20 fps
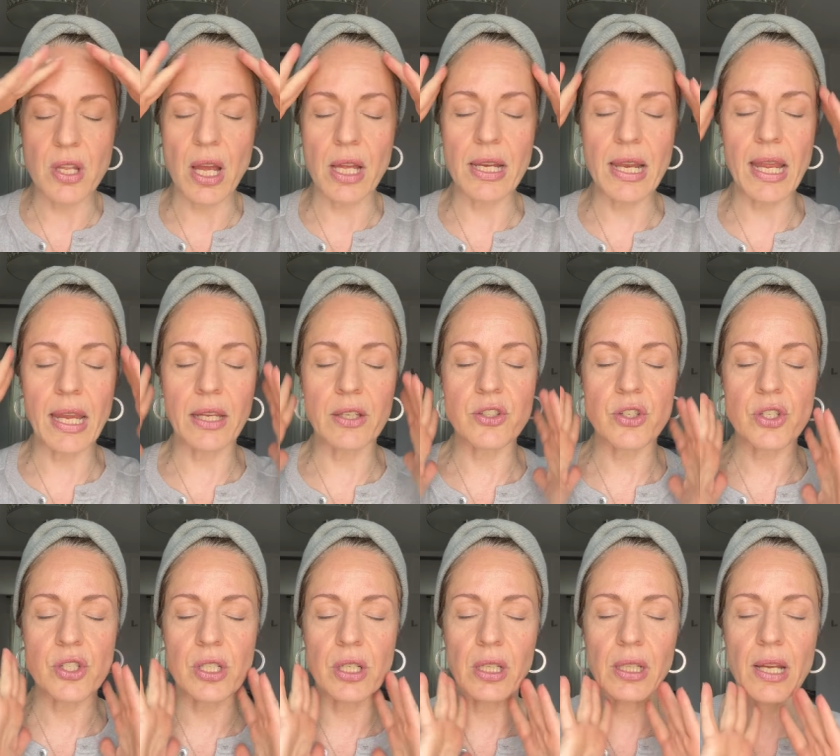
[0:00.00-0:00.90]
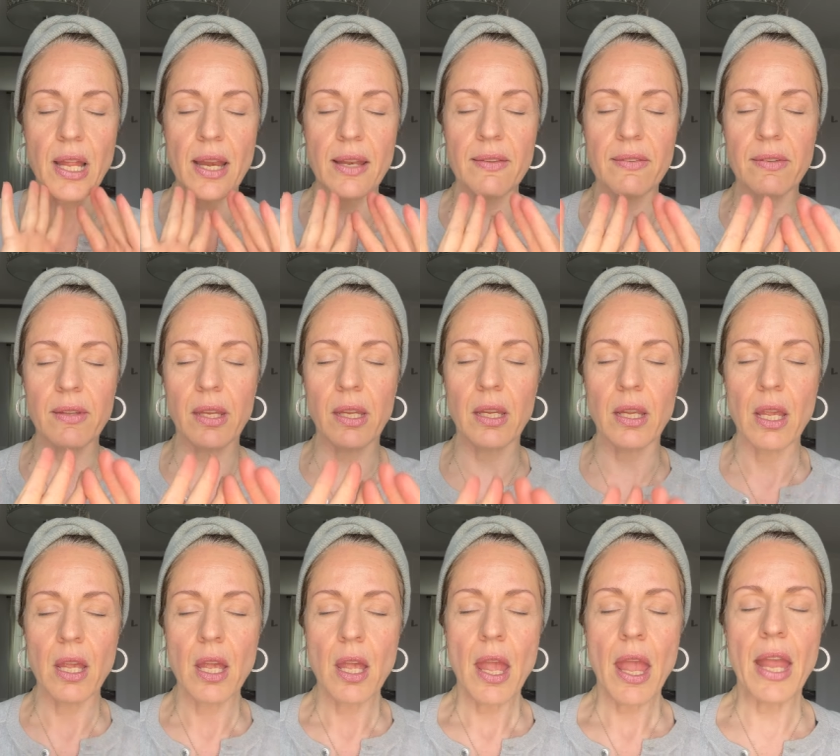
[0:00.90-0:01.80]
like just cleansing
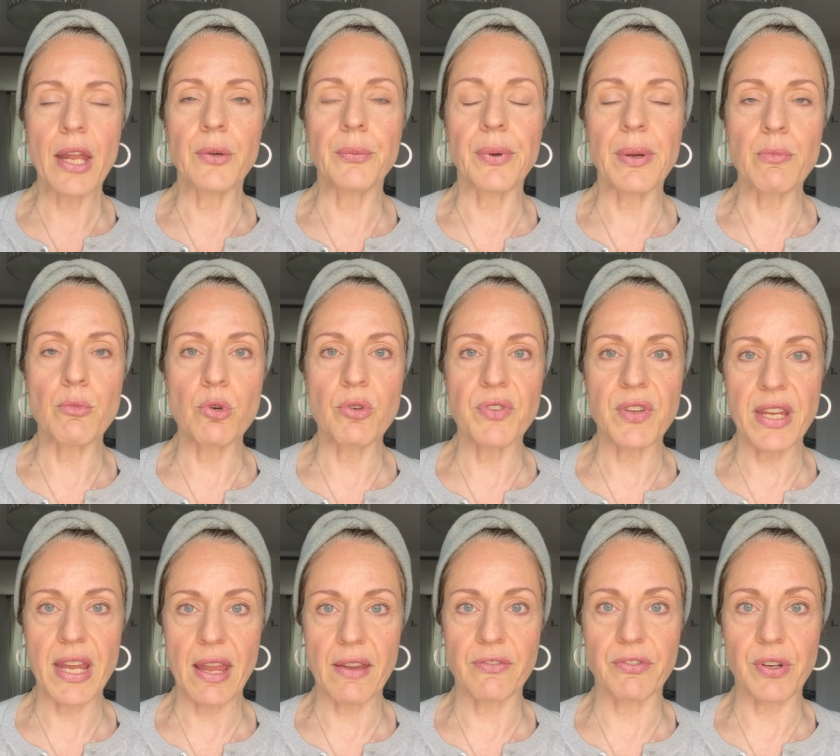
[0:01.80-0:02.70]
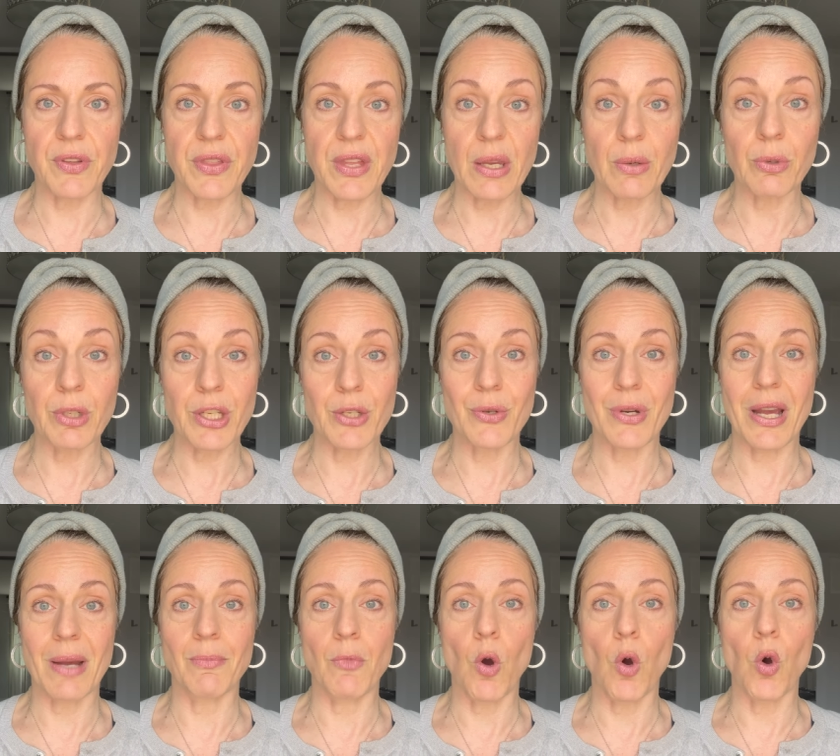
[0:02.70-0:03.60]
and removing everything when you
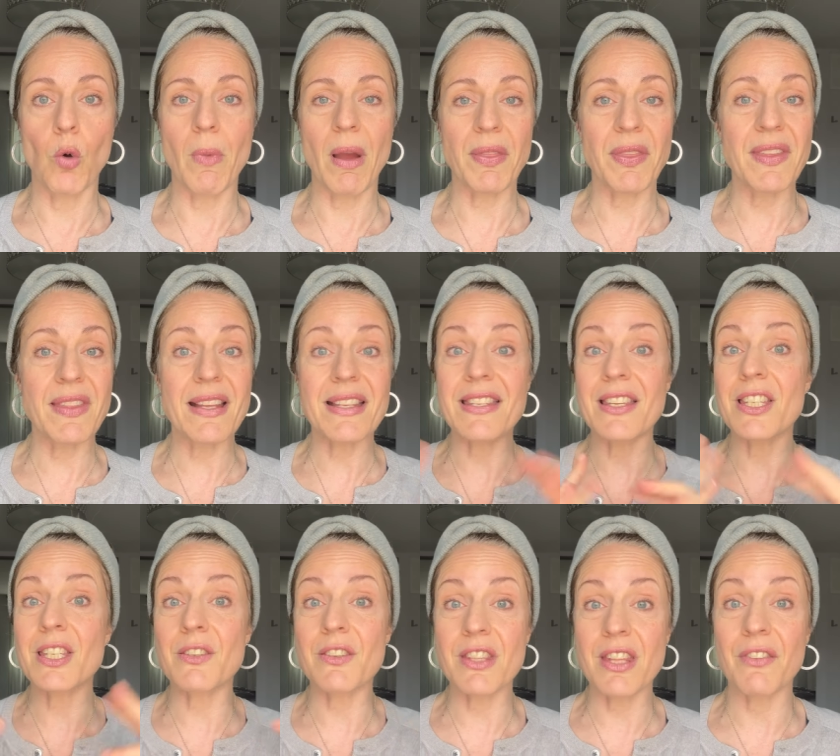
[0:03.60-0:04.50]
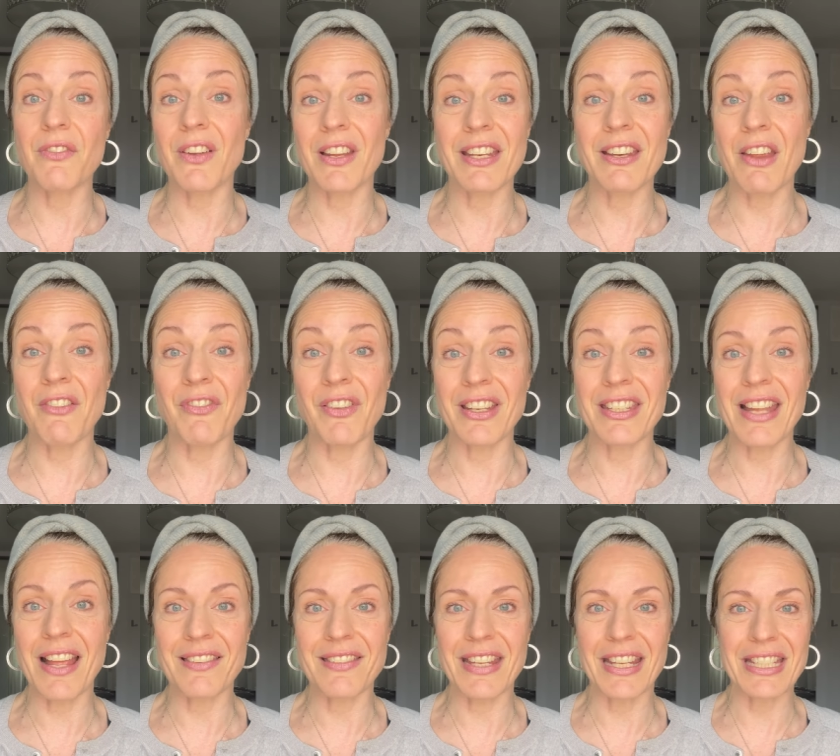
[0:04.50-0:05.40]
come home. I think that's a, a
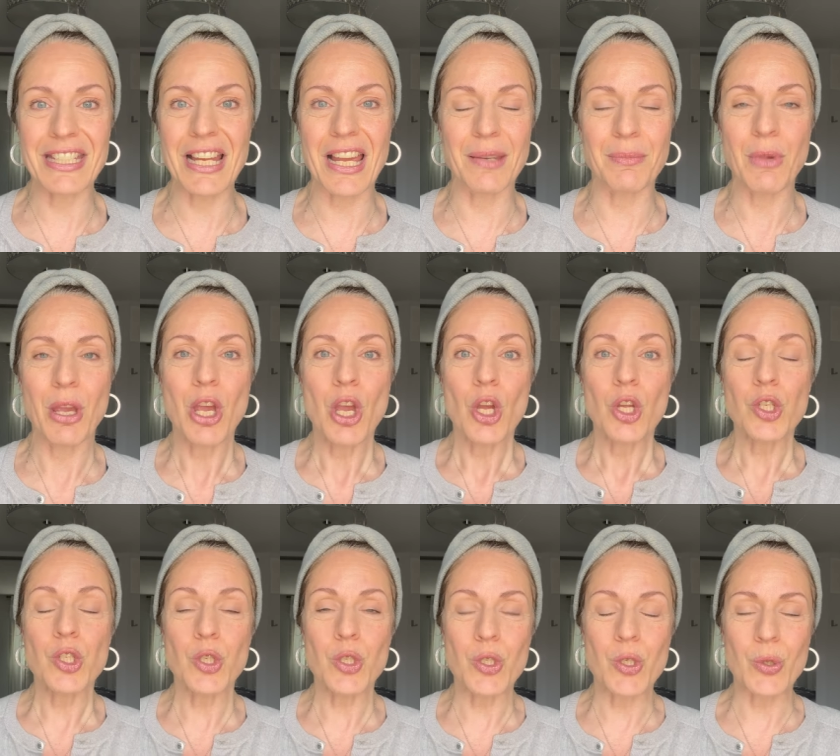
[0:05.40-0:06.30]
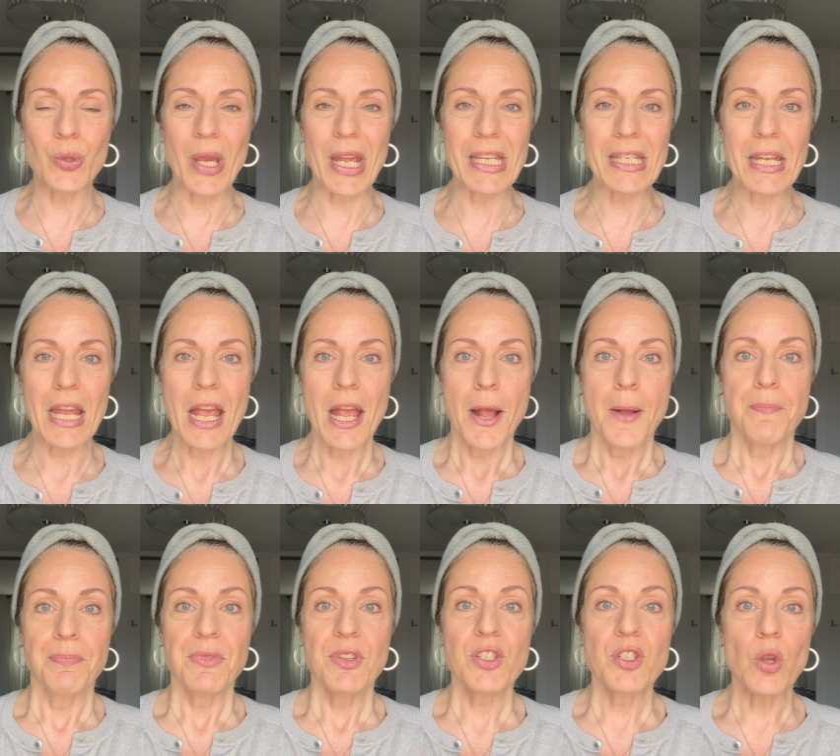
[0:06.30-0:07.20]
fantastic time to do it.
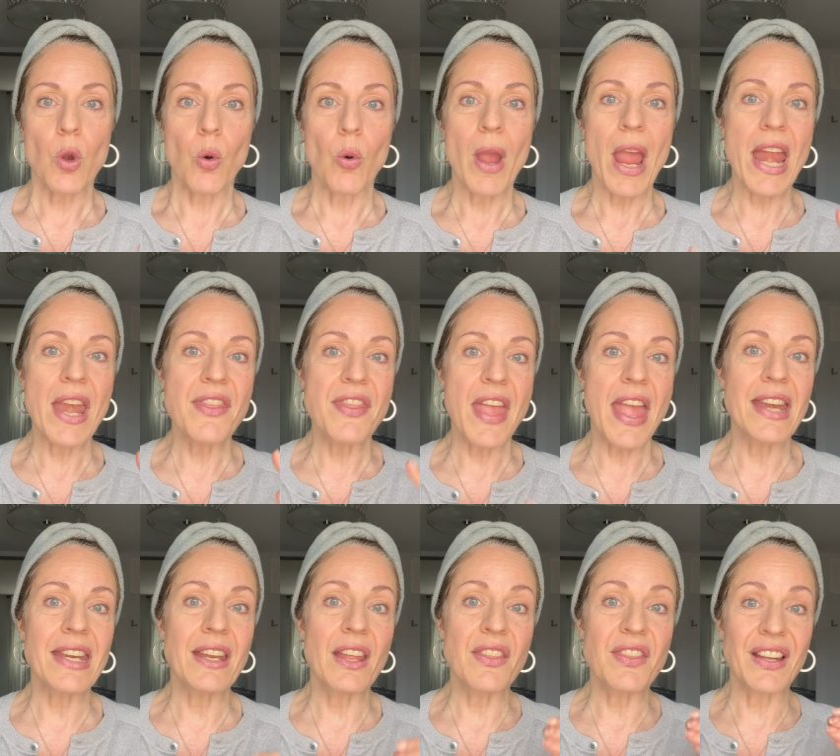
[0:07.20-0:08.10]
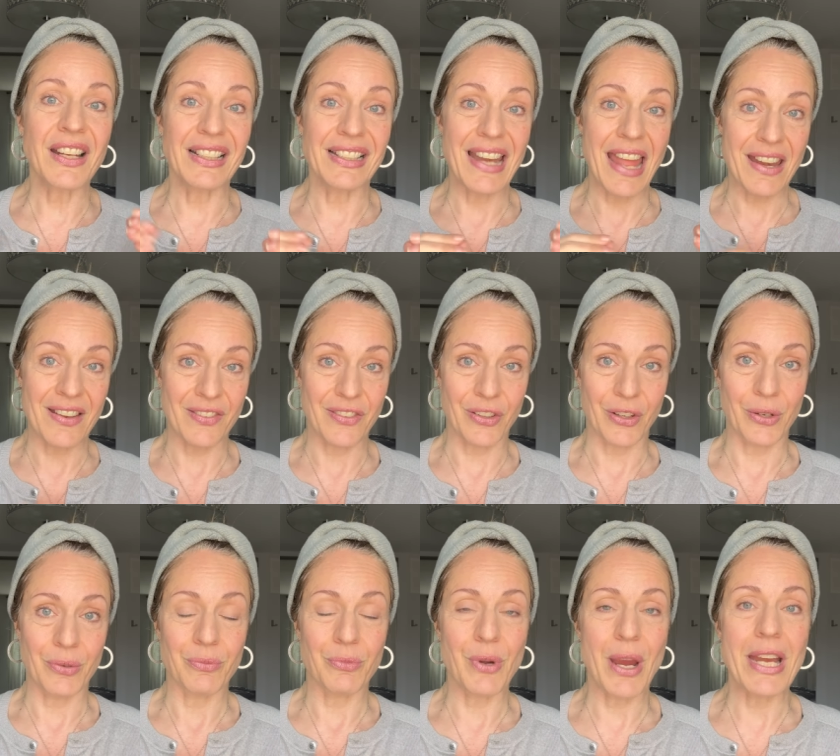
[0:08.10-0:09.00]
So, and then the
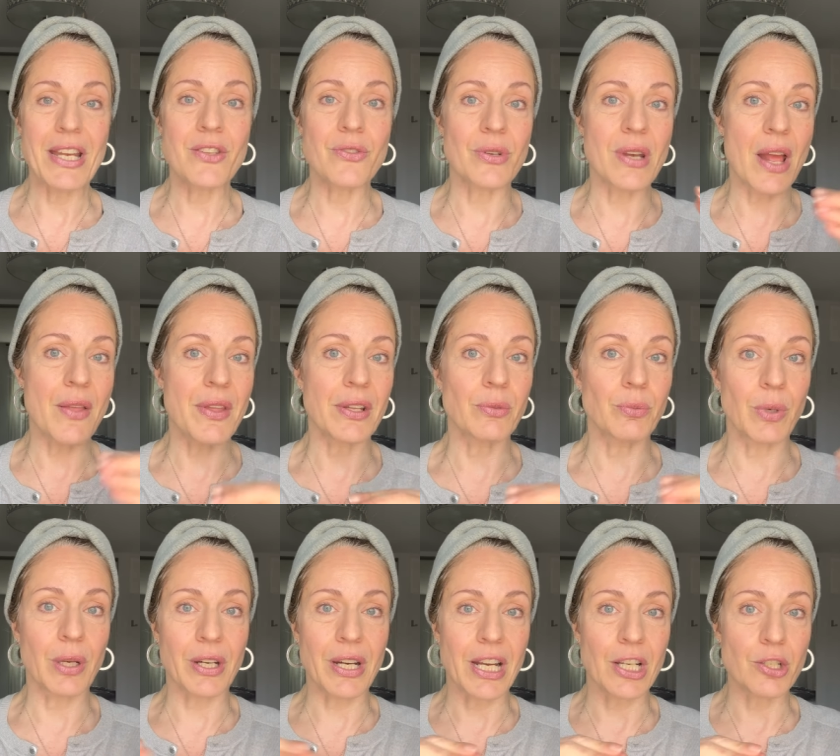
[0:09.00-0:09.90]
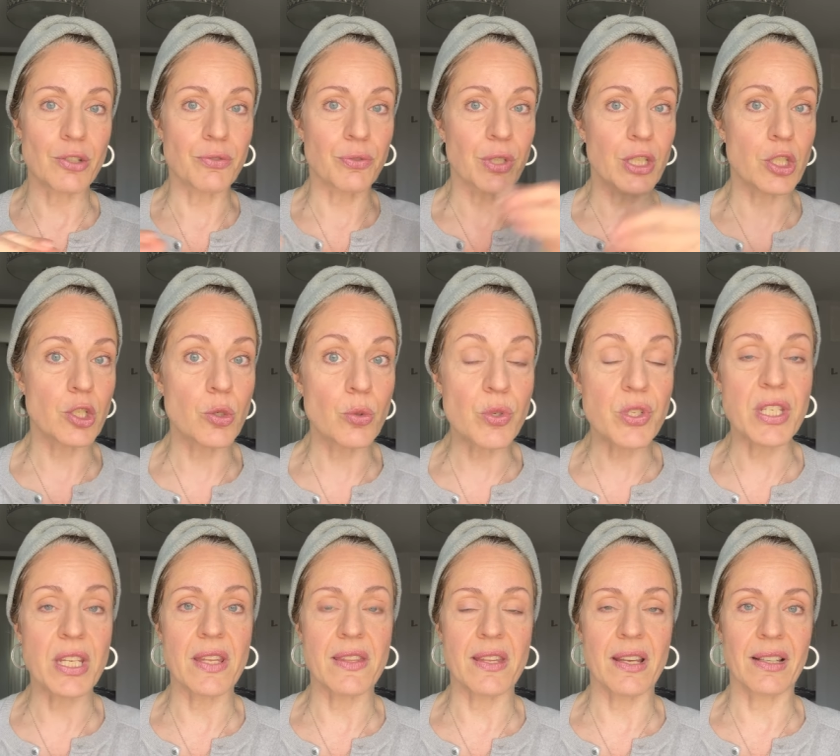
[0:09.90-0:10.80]
cleanser, right? So now that we're kind of
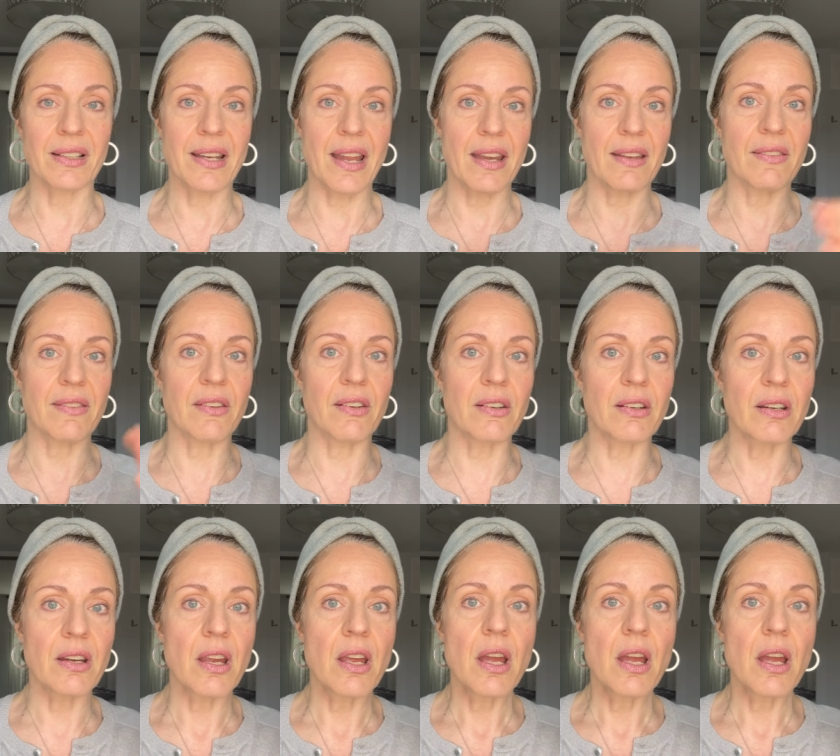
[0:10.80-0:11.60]
reducing the cleanser,